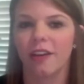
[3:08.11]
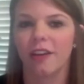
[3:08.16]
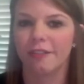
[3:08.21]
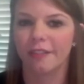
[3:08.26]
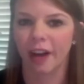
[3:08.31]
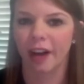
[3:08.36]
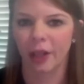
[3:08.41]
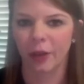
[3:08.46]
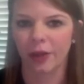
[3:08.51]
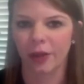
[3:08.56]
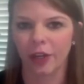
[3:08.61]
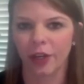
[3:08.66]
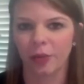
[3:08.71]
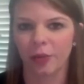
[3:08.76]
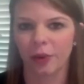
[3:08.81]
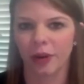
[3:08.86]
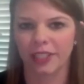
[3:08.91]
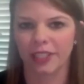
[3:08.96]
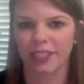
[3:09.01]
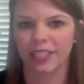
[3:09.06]
Following her
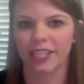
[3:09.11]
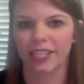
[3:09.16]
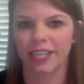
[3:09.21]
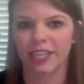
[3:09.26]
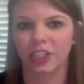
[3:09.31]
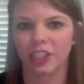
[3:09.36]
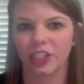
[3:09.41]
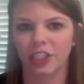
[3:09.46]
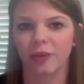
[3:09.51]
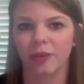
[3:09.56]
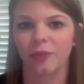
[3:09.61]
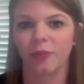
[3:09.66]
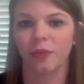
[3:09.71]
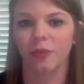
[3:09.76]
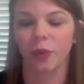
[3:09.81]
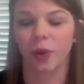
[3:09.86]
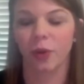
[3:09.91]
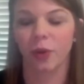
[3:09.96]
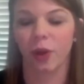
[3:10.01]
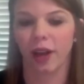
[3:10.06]
presentation,
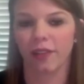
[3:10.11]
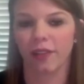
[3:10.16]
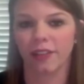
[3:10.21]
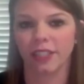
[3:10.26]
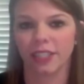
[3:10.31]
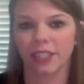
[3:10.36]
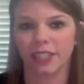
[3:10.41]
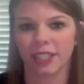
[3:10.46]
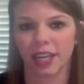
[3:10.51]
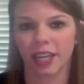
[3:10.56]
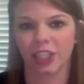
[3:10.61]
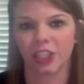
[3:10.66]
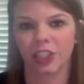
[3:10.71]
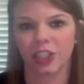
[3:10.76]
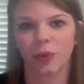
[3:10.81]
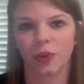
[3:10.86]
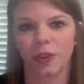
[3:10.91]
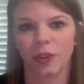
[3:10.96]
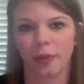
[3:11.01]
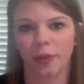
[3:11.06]
we will have a
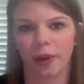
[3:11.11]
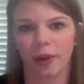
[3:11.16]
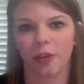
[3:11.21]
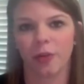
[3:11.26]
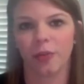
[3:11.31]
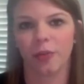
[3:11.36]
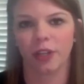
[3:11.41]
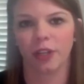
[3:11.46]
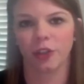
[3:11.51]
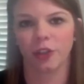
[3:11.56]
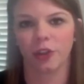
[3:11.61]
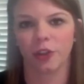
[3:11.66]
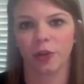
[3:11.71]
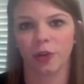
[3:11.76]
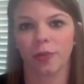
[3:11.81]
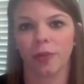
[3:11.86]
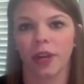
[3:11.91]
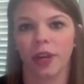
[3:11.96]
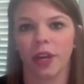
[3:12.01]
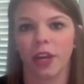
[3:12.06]
discussion with Mother
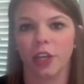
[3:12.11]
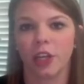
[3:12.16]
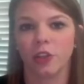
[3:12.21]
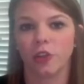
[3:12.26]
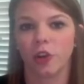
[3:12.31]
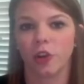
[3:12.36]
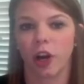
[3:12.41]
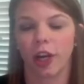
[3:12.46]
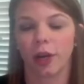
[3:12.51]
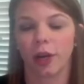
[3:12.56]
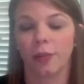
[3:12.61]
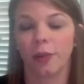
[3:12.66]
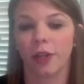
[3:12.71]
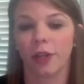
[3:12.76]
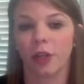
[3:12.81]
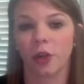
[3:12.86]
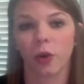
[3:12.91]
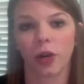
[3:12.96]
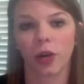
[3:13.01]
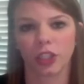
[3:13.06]
Mushroom, drawing
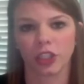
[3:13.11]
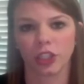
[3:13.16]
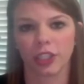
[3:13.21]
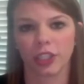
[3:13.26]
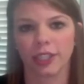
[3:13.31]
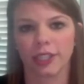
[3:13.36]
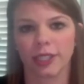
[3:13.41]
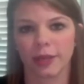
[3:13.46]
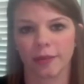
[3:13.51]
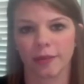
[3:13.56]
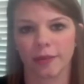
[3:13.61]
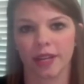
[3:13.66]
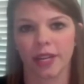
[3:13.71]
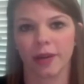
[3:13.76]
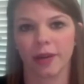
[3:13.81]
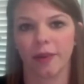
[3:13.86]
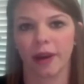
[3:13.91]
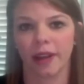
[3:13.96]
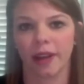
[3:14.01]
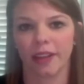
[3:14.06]
upon questions
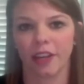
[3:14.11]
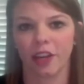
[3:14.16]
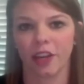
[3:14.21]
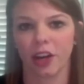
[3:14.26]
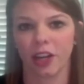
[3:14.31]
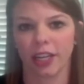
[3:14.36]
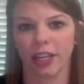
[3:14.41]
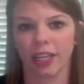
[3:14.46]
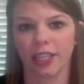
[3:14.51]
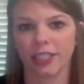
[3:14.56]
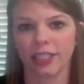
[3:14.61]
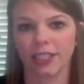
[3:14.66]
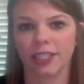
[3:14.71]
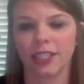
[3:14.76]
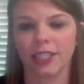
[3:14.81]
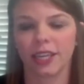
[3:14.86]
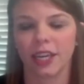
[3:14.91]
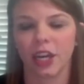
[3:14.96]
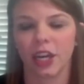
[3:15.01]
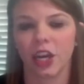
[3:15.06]
submitted by the audience.
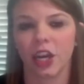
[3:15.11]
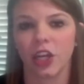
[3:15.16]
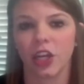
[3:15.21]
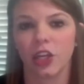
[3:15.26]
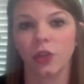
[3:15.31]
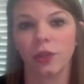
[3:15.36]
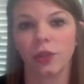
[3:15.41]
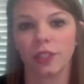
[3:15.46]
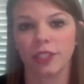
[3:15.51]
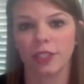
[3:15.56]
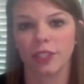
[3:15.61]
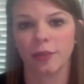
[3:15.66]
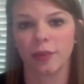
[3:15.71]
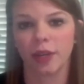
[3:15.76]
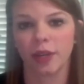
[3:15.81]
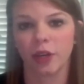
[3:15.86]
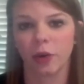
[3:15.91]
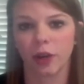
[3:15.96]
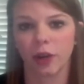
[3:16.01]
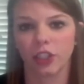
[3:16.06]
You can
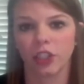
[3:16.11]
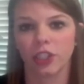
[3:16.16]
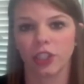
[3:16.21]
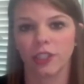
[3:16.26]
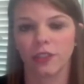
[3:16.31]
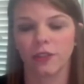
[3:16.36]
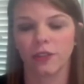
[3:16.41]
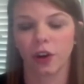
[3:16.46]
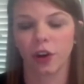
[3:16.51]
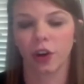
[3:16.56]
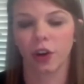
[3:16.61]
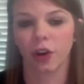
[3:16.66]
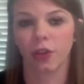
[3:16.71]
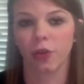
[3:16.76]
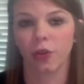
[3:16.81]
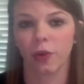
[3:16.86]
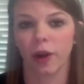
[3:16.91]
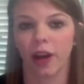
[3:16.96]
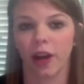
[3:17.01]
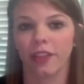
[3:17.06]
submit questions for her
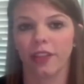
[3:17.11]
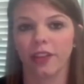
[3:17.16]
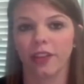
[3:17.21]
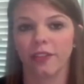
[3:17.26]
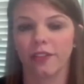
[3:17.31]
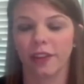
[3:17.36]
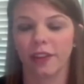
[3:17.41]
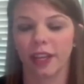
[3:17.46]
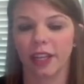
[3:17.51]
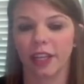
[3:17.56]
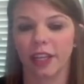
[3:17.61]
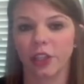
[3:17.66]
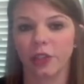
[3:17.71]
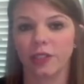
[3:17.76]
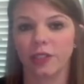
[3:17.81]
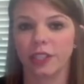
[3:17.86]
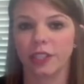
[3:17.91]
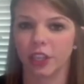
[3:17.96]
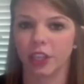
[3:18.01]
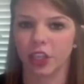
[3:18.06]
throughout the event
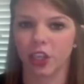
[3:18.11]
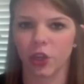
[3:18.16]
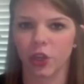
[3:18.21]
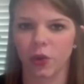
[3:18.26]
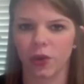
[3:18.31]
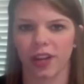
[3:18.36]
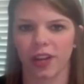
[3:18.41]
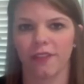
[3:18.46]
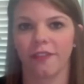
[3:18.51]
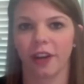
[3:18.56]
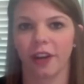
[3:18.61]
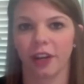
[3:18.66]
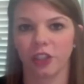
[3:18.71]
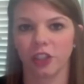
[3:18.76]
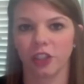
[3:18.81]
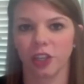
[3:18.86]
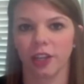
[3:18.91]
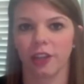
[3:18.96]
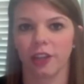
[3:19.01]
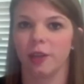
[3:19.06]
using the Q&A
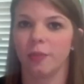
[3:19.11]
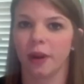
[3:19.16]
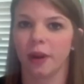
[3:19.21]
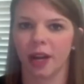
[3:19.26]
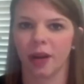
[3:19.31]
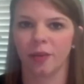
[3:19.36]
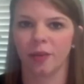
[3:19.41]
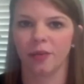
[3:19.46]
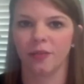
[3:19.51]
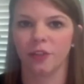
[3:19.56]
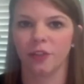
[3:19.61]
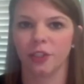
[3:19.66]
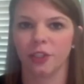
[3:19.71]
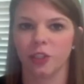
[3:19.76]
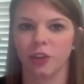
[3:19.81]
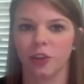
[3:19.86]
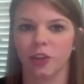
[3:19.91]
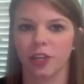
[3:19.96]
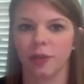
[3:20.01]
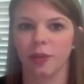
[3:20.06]
function at the bottom of your
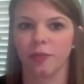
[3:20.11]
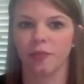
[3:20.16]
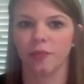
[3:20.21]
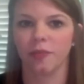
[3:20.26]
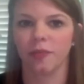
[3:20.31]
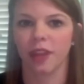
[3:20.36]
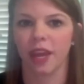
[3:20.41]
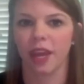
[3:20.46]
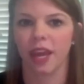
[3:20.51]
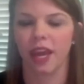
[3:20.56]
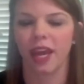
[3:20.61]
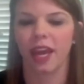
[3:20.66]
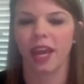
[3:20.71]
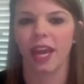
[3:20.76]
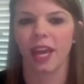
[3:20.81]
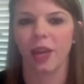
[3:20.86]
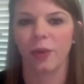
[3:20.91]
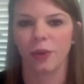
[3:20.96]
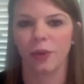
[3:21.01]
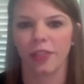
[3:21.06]
screen.
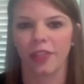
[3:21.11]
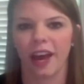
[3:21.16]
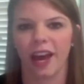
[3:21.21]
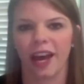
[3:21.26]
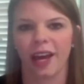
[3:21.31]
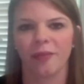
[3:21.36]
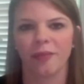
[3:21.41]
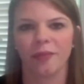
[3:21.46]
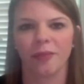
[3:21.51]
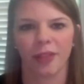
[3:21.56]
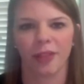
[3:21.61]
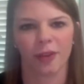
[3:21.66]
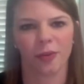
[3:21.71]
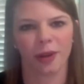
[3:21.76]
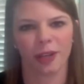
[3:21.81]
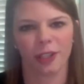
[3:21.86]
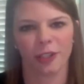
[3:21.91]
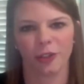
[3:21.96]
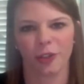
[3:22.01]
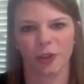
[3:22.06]
And with that, Mother
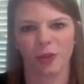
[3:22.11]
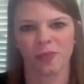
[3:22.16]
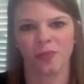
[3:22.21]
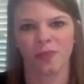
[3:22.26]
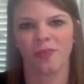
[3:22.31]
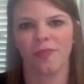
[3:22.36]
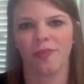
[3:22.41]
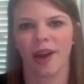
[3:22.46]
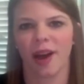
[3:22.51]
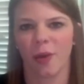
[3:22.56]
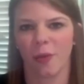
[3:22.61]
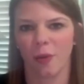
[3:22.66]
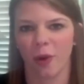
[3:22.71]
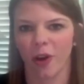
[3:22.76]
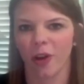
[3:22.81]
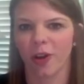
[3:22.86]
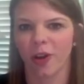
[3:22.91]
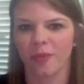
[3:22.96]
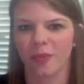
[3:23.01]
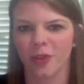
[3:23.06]
Mushroom, I
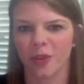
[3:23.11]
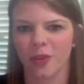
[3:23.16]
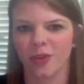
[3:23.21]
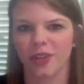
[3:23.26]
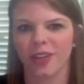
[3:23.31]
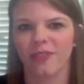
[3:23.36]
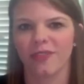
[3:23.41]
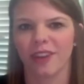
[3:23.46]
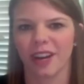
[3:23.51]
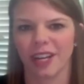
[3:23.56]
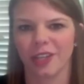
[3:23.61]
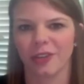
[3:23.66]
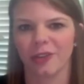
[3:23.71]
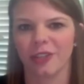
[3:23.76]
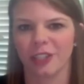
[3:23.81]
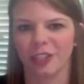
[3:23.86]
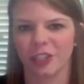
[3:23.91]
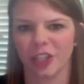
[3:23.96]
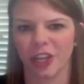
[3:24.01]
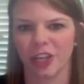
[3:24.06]
welcome you and invite you
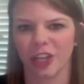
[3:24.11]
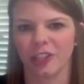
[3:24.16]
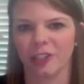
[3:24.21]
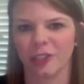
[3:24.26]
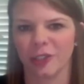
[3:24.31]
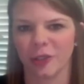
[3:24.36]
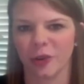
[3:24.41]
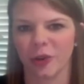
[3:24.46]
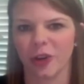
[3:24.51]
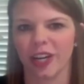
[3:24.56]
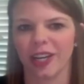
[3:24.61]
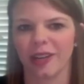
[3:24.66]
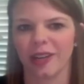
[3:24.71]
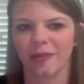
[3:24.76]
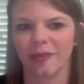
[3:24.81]
to share your story.